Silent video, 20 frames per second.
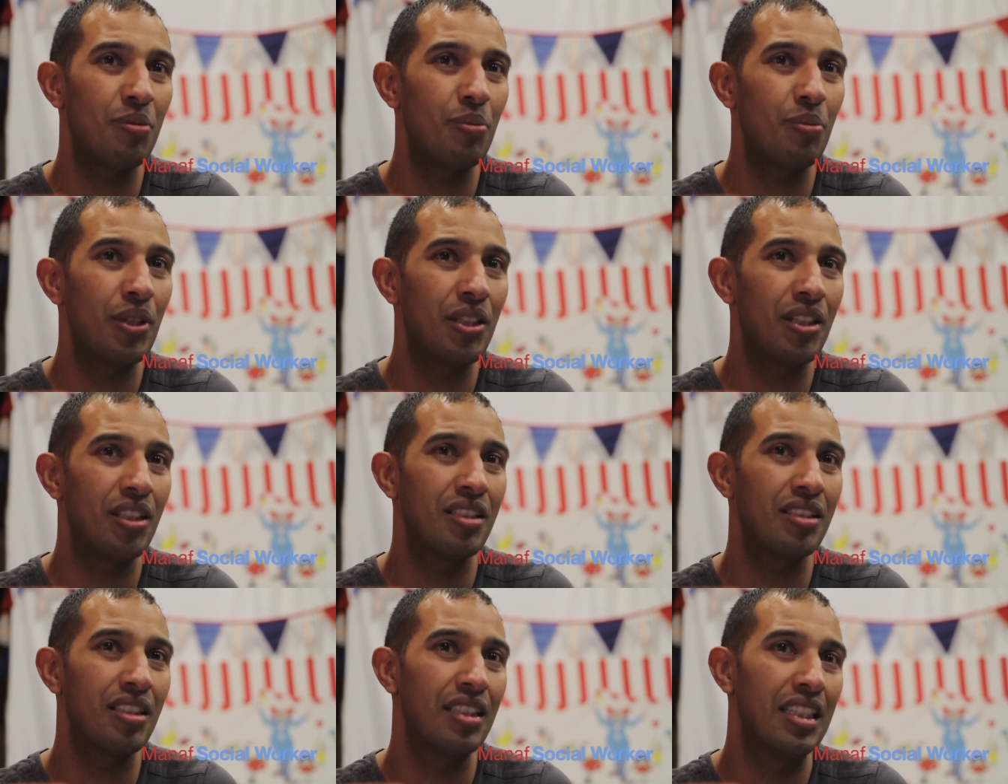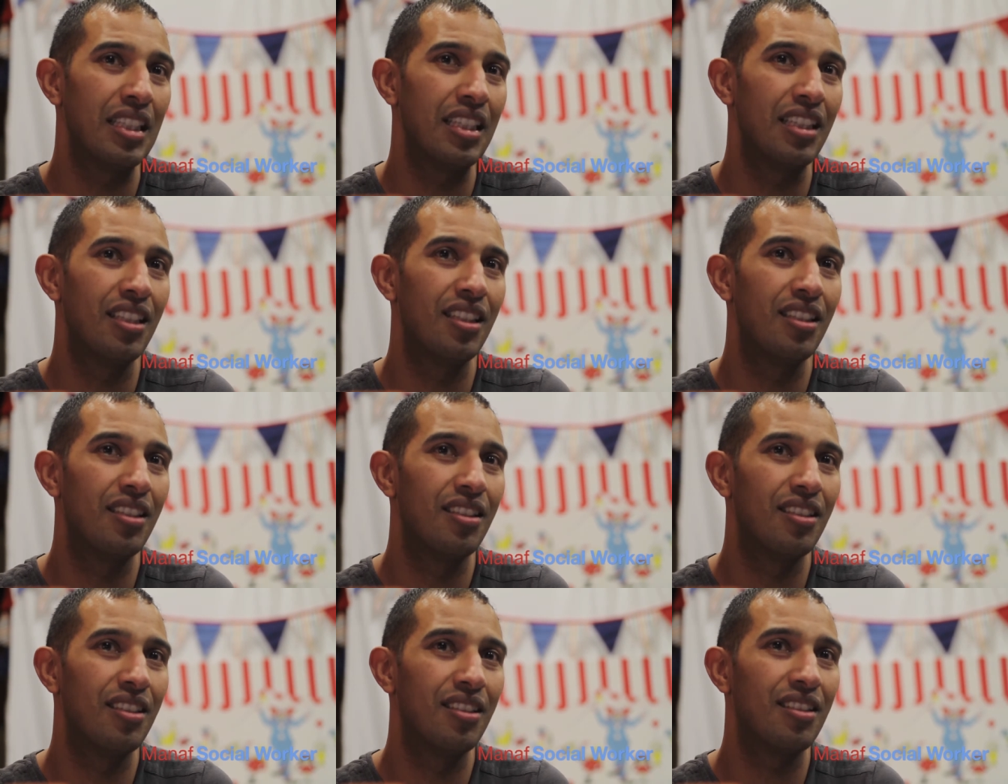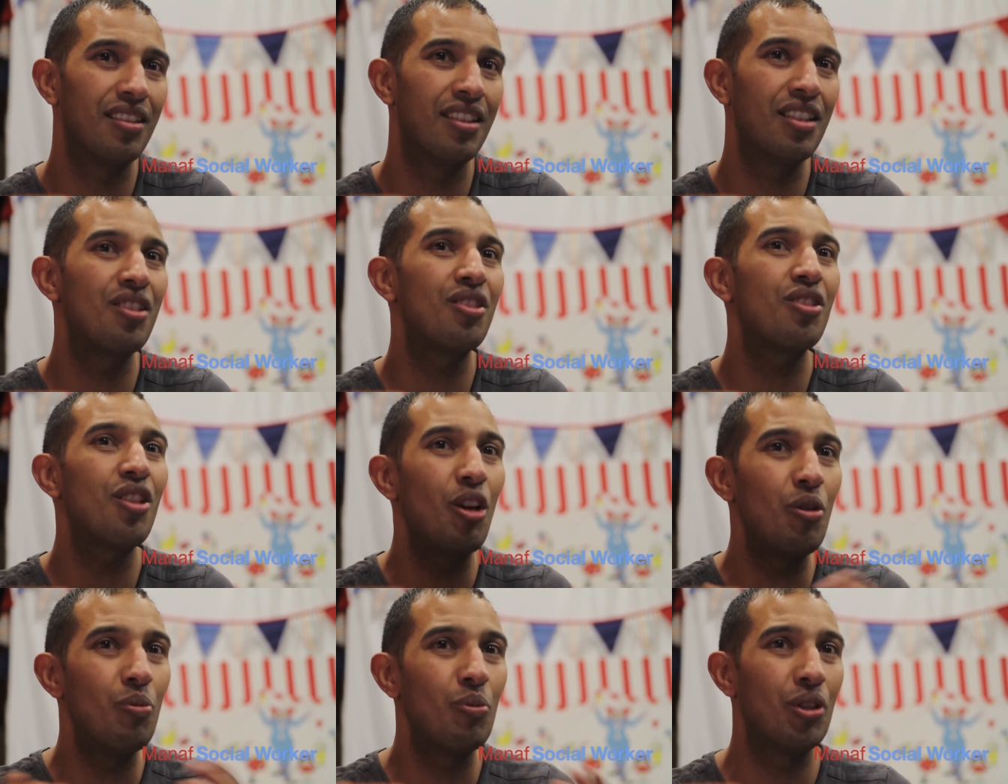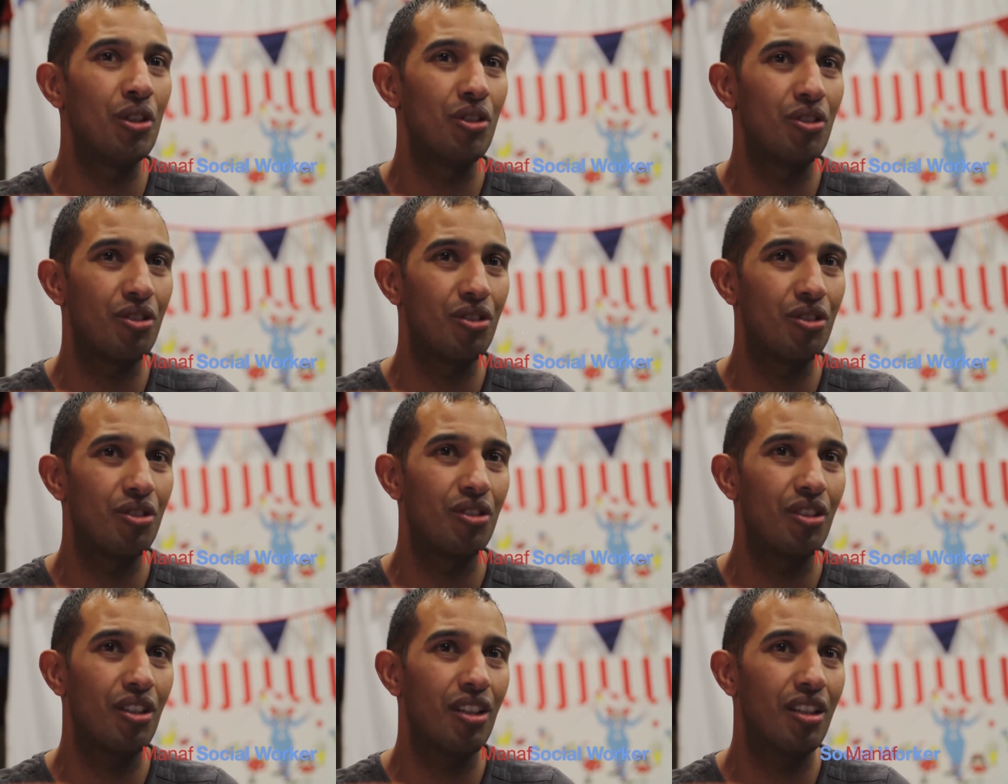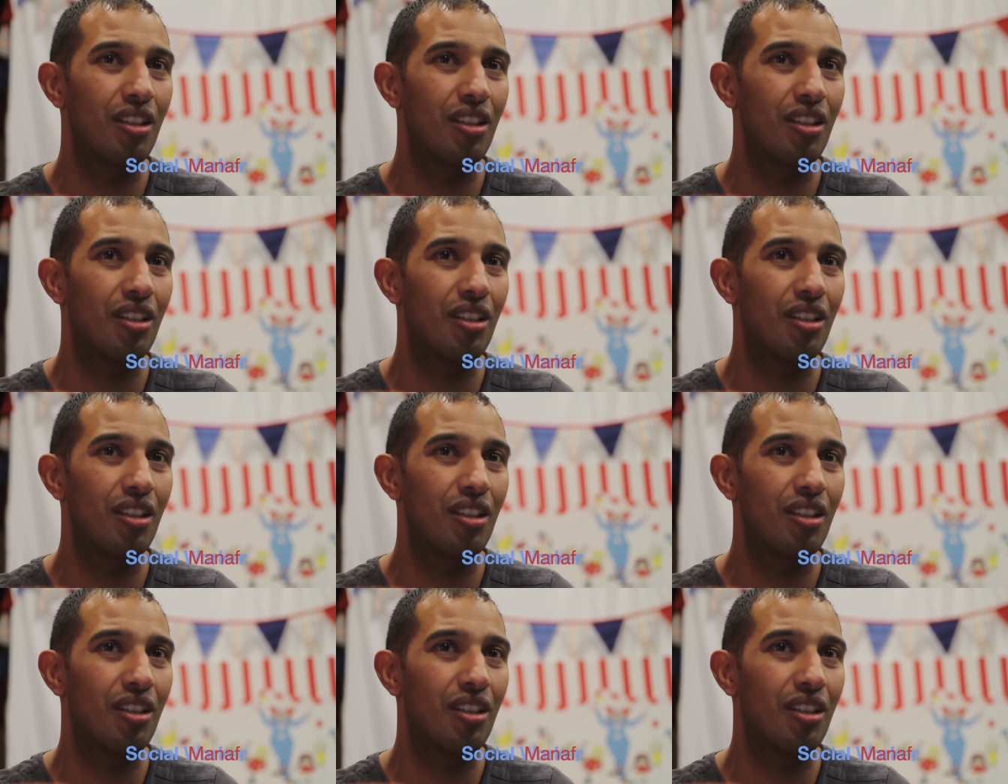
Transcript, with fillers: because there's so much